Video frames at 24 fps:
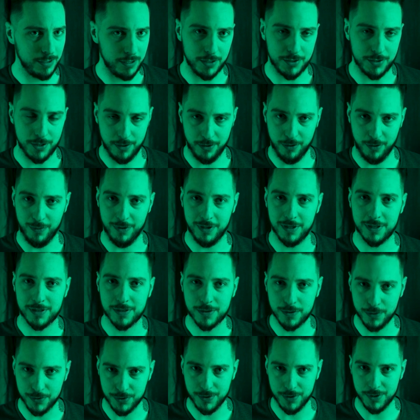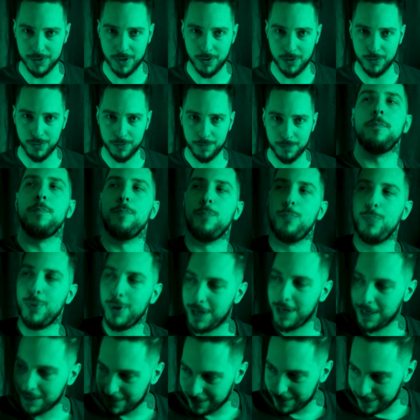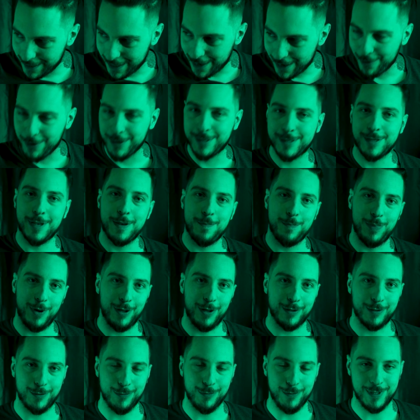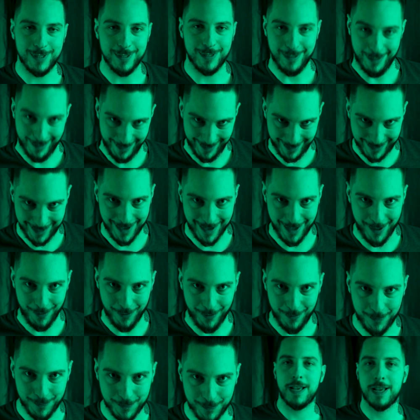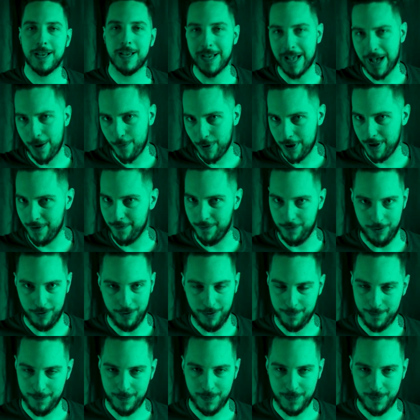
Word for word: the Chernobyl exclusion zone. But there is a plot twist yet again. However,